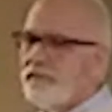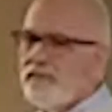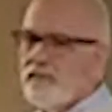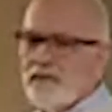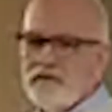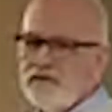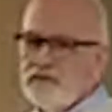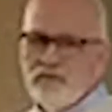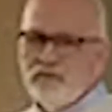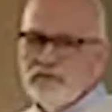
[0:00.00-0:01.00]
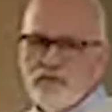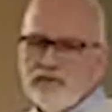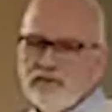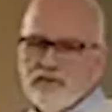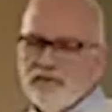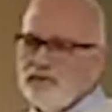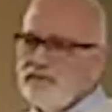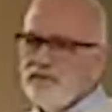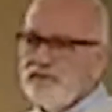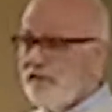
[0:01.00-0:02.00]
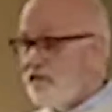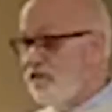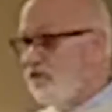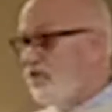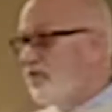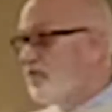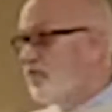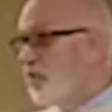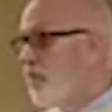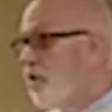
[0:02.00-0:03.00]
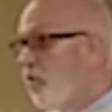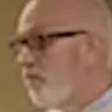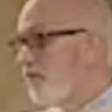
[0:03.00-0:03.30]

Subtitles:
If you'll only look, then you